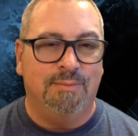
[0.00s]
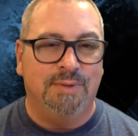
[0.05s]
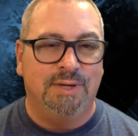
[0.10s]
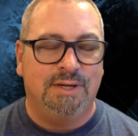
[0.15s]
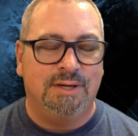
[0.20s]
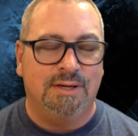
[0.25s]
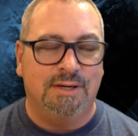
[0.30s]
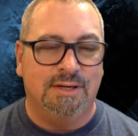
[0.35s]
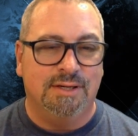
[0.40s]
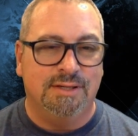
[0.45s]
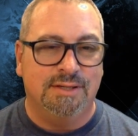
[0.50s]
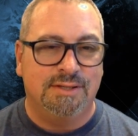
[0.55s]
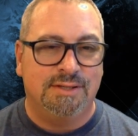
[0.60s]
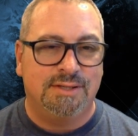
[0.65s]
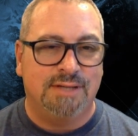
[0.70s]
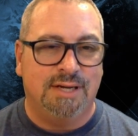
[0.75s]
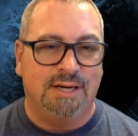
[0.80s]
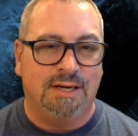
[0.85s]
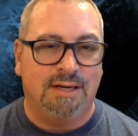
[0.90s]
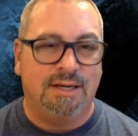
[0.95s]

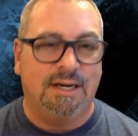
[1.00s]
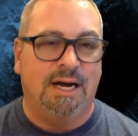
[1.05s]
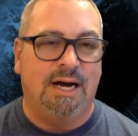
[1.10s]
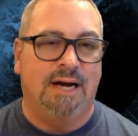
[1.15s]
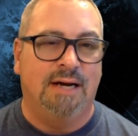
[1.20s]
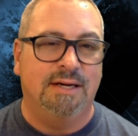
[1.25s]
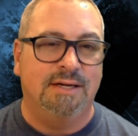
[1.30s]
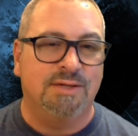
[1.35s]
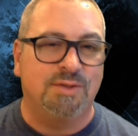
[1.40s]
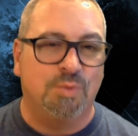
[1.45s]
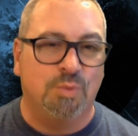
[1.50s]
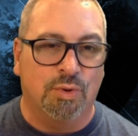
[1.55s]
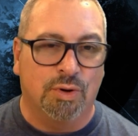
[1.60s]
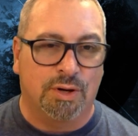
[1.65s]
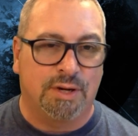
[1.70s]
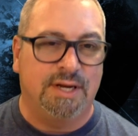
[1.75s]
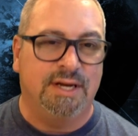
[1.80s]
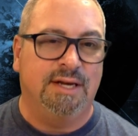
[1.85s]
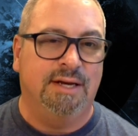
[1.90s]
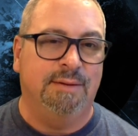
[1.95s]
Because God is
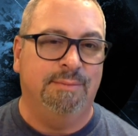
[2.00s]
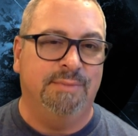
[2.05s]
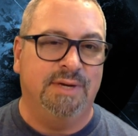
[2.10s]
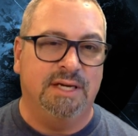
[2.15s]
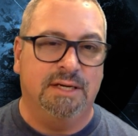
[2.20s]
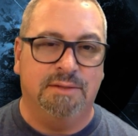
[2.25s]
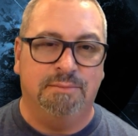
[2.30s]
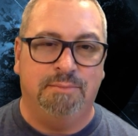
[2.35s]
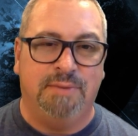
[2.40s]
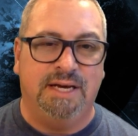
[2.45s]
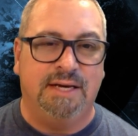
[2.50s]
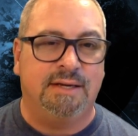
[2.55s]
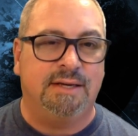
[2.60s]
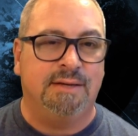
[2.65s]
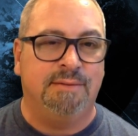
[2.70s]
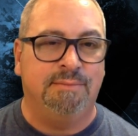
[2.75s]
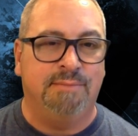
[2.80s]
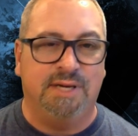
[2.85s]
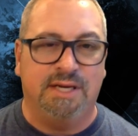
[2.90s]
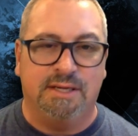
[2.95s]
working in me and
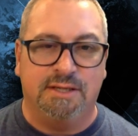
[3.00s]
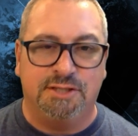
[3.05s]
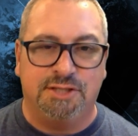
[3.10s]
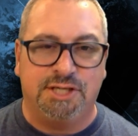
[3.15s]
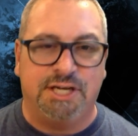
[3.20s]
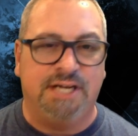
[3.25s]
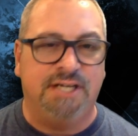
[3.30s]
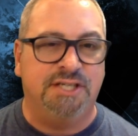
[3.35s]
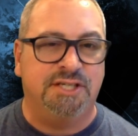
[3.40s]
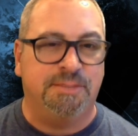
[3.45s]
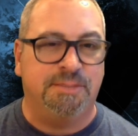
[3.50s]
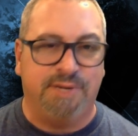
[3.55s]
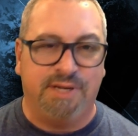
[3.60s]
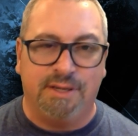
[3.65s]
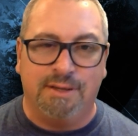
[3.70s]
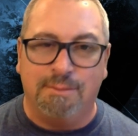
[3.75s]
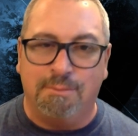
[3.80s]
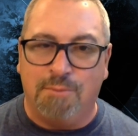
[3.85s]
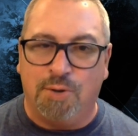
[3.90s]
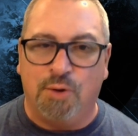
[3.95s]
making me and changing
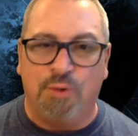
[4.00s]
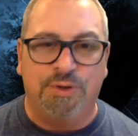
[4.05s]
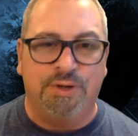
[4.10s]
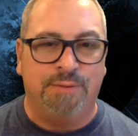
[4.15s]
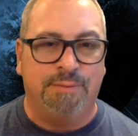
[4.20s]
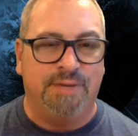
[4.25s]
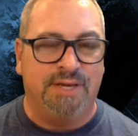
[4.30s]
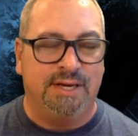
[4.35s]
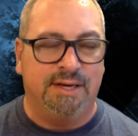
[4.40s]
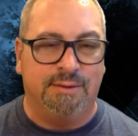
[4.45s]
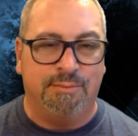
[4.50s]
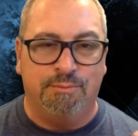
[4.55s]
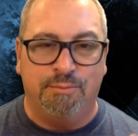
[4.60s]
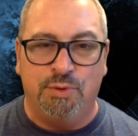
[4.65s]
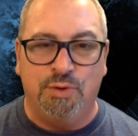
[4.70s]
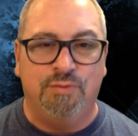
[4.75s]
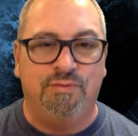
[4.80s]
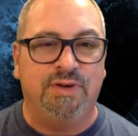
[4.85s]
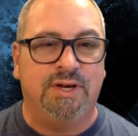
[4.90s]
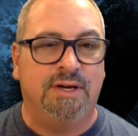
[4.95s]
me and molding me
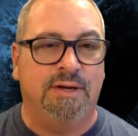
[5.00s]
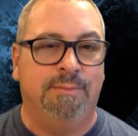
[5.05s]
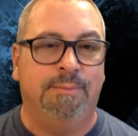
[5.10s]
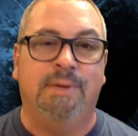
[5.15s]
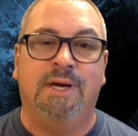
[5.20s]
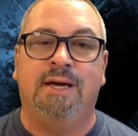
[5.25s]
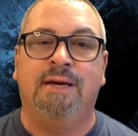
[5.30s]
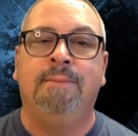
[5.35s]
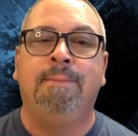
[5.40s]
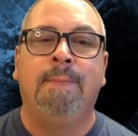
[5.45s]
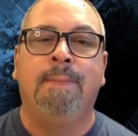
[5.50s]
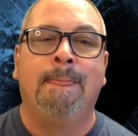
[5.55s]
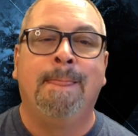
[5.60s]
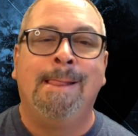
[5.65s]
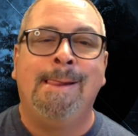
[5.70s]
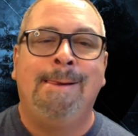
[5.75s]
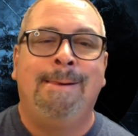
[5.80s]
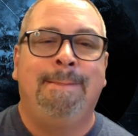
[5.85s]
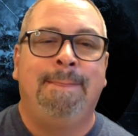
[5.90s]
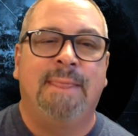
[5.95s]
and moving in me.
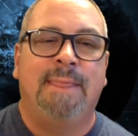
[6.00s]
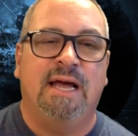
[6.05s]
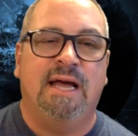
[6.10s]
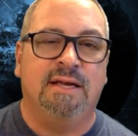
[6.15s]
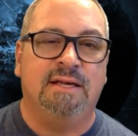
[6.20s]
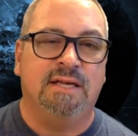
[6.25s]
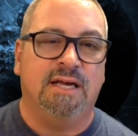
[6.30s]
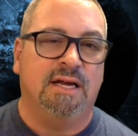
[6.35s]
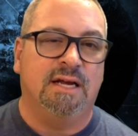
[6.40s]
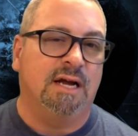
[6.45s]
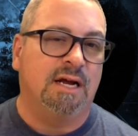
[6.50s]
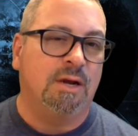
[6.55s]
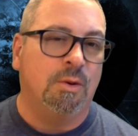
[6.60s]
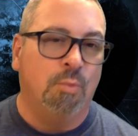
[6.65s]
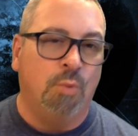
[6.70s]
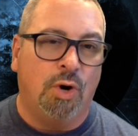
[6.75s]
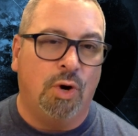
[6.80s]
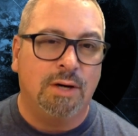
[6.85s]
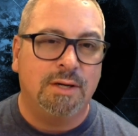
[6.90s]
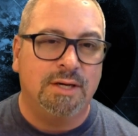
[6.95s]
And yet I
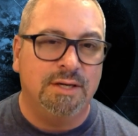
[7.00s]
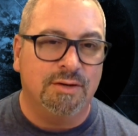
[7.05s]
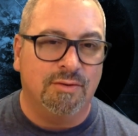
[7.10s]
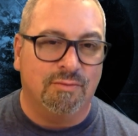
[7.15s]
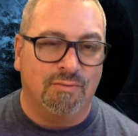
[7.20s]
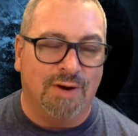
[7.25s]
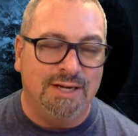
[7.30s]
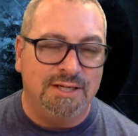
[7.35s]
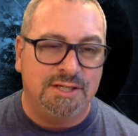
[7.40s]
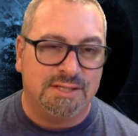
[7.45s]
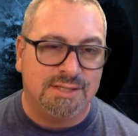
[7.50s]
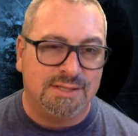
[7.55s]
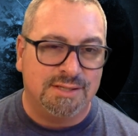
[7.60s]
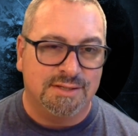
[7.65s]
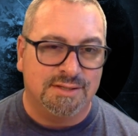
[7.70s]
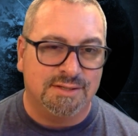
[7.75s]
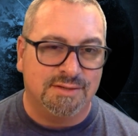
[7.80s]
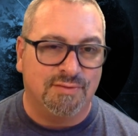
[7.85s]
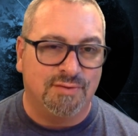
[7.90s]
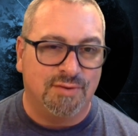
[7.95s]
can walk in the
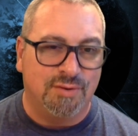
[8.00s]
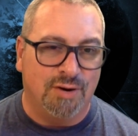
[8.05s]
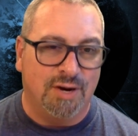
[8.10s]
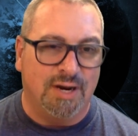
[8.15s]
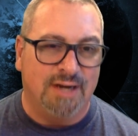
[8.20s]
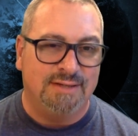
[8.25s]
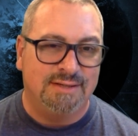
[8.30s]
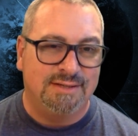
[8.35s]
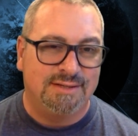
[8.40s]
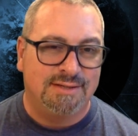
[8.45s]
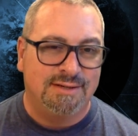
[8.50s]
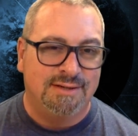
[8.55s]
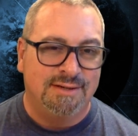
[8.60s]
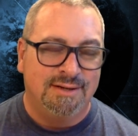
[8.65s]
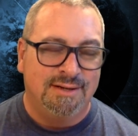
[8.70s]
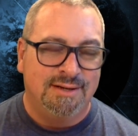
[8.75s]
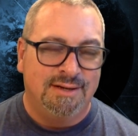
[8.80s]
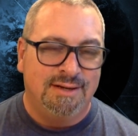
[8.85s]
righteousness of Christ